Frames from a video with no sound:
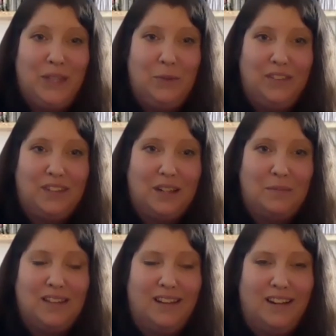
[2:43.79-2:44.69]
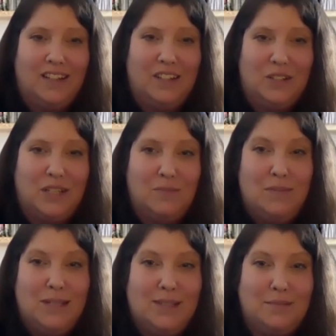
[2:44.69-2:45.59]
with them, and there seems
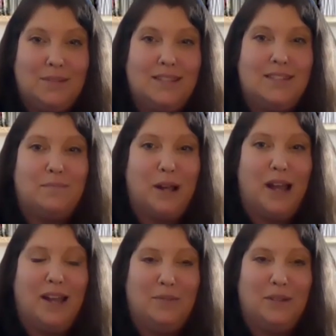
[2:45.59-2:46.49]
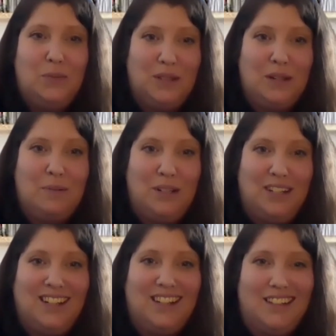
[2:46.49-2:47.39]
to be some sense of pride with what they're
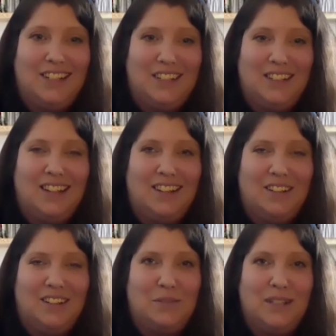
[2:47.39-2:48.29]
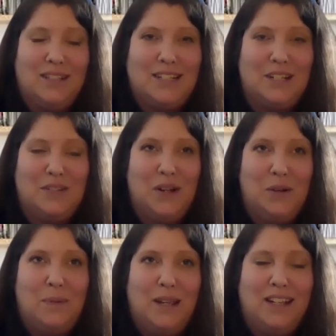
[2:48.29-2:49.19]
putting in there, and they're really kind of
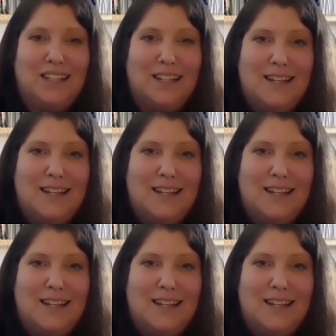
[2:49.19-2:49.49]
hoping